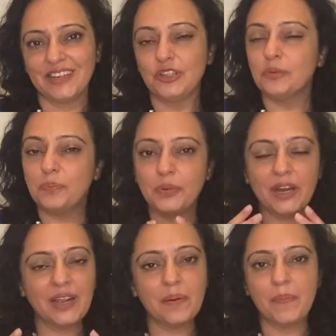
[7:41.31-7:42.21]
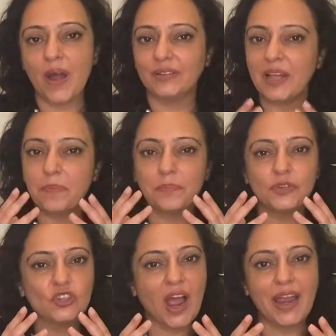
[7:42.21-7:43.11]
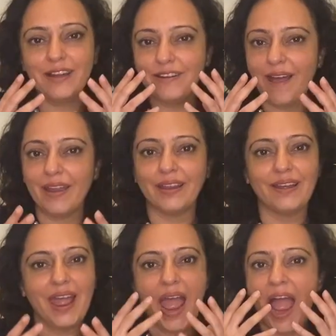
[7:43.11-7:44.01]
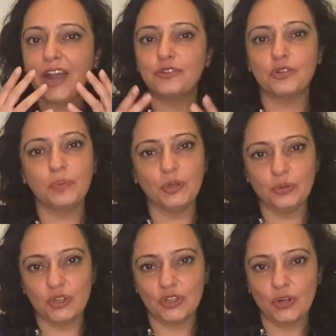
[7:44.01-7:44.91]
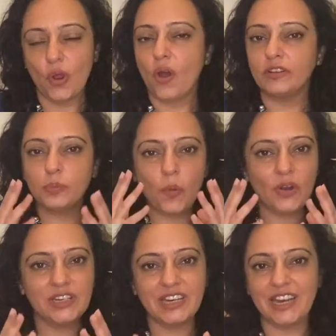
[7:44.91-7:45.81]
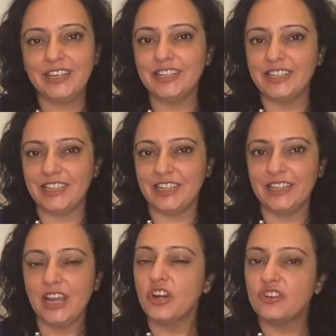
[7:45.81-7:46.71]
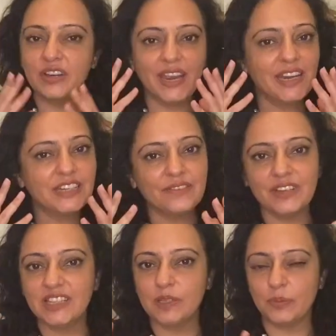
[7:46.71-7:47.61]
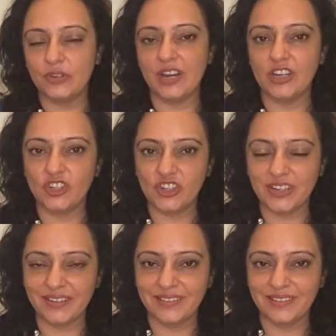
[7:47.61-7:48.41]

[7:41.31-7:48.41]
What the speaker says: to bring about that childlike attribute of spontaneity, creative inspiration.